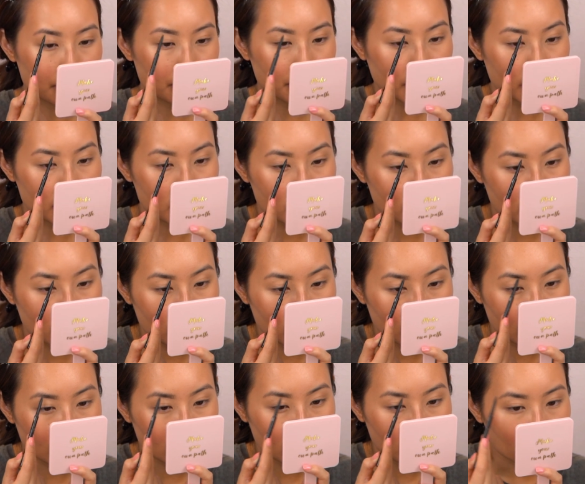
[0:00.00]
brows
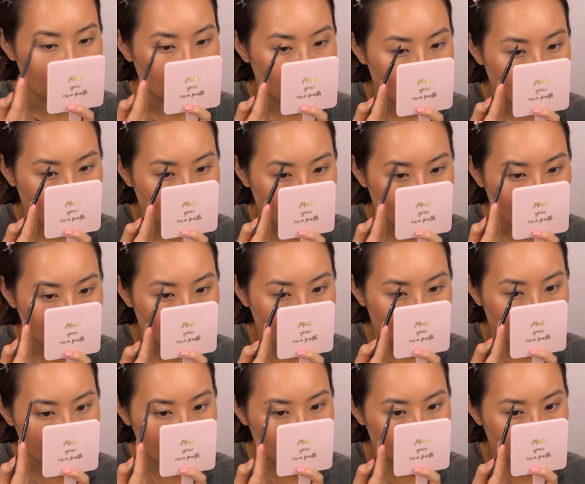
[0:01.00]
here, and then
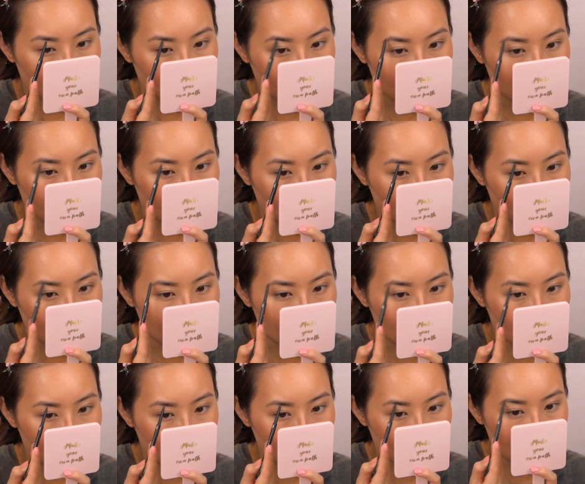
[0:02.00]
just follow the
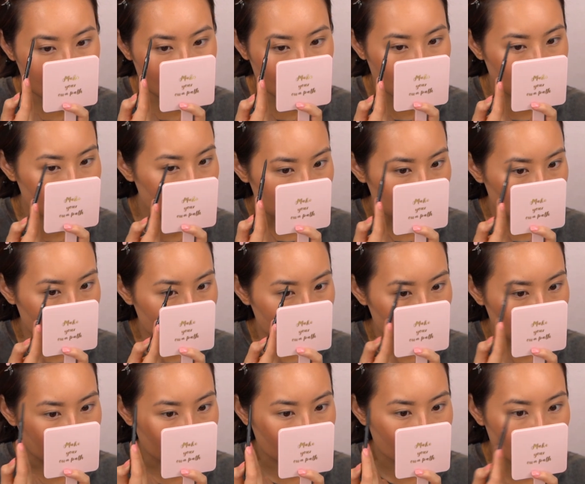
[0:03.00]
natural shape of my
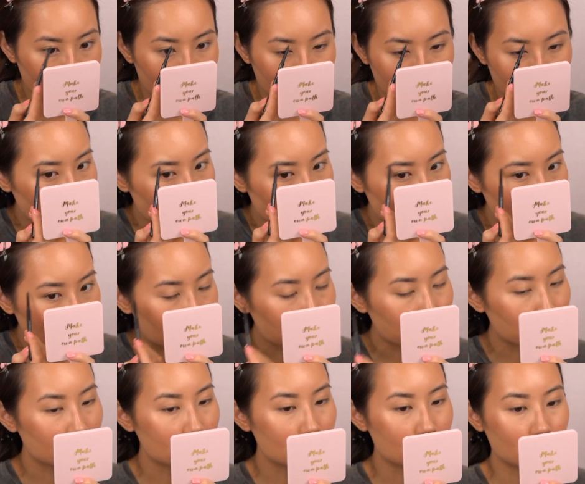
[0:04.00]
brow. You don't need to
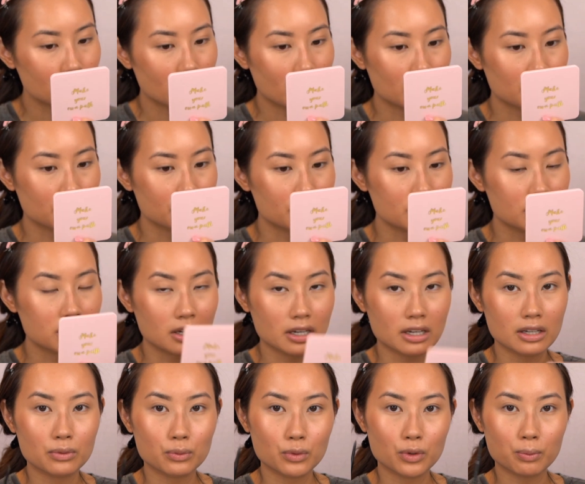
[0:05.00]
press too hard on the
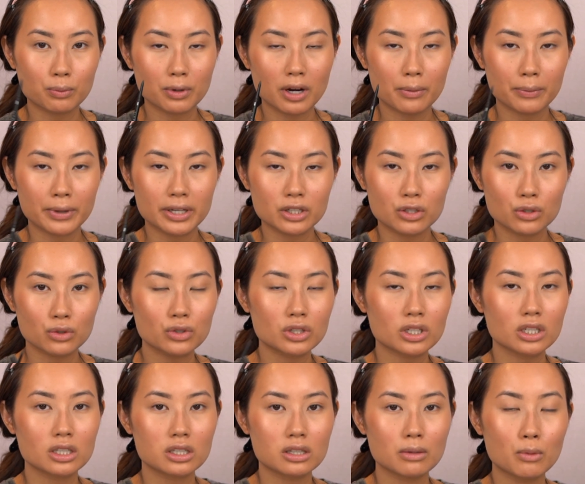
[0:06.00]
skin with brow pencils,
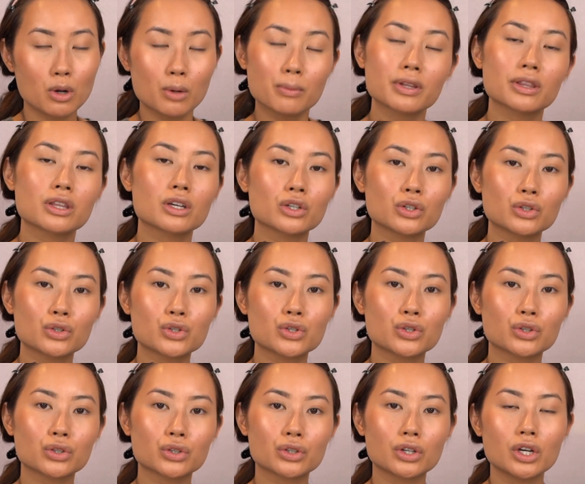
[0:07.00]
because the moment that you
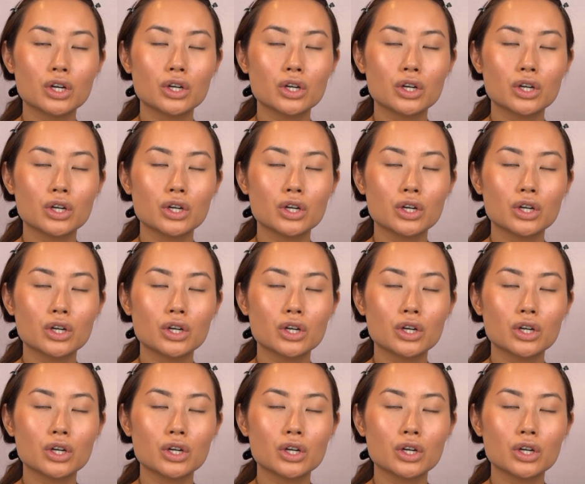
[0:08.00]
do,